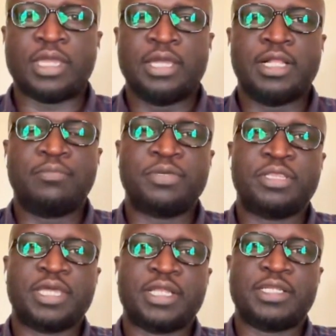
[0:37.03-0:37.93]
help
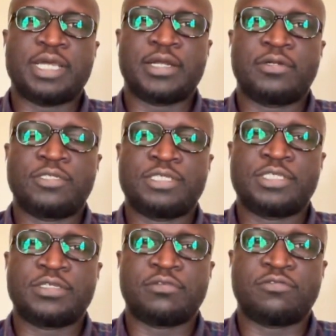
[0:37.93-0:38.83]
in the early
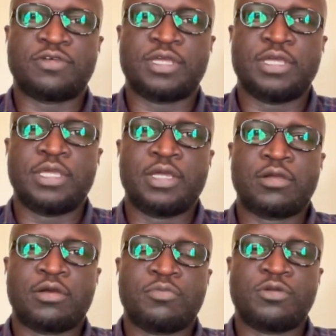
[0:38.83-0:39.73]
diagnosis of
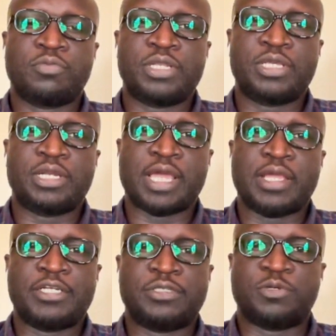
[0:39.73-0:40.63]
common bean and
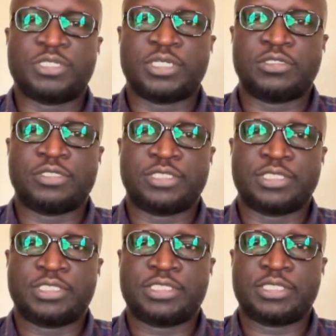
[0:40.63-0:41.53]
Irish potato
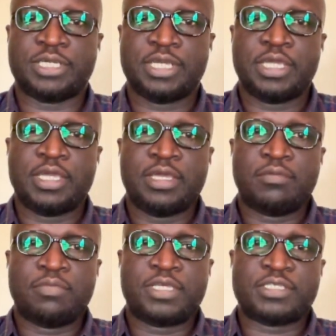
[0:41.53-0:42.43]
diseases
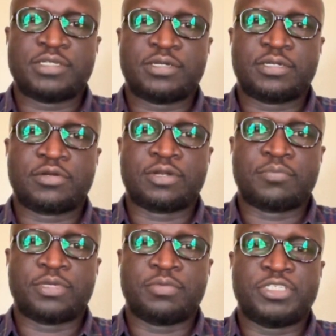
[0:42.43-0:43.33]
based on
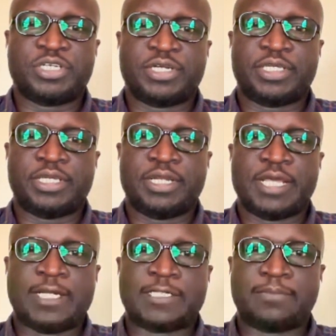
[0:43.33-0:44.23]
CropImagery
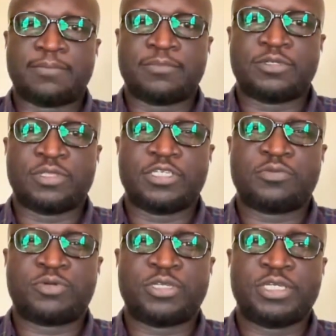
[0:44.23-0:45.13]
data. So
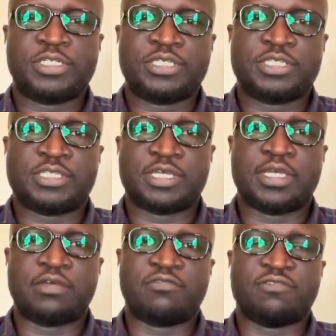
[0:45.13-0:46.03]
this project is
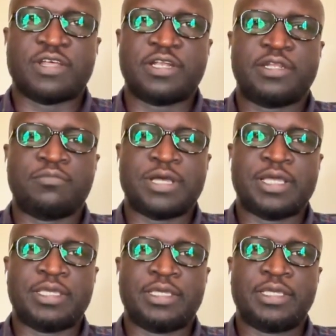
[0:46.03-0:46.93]
funded
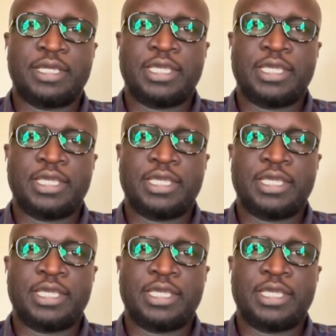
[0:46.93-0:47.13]
by